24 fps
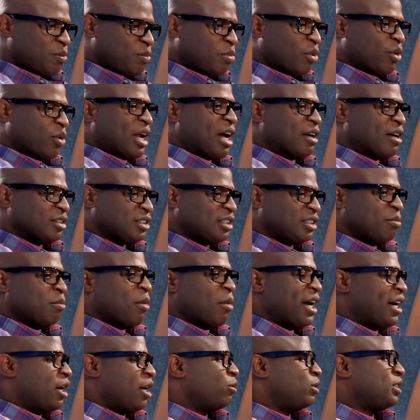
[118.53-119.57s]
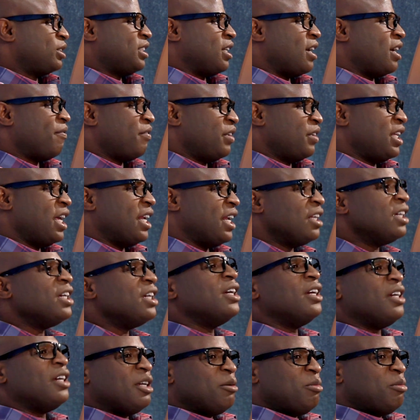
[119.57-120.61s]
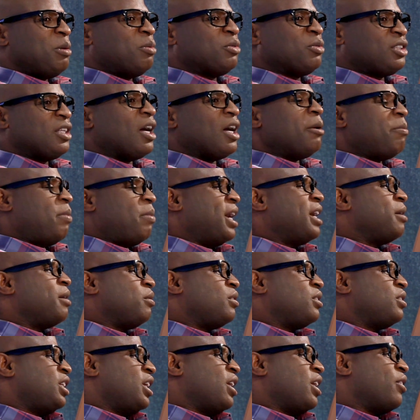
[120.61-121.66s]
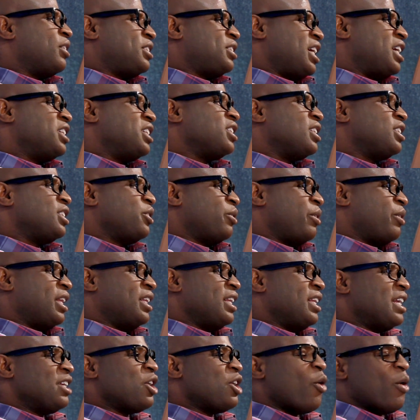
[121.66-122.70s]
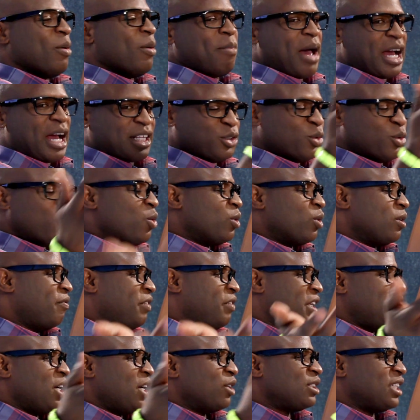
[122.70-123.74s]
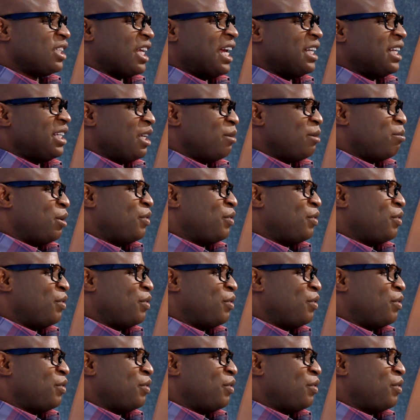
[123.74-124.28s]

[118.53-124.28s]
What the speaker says: put out my own stuff, and then people started paying, you know, attention to it, and then going back to all the videos that I did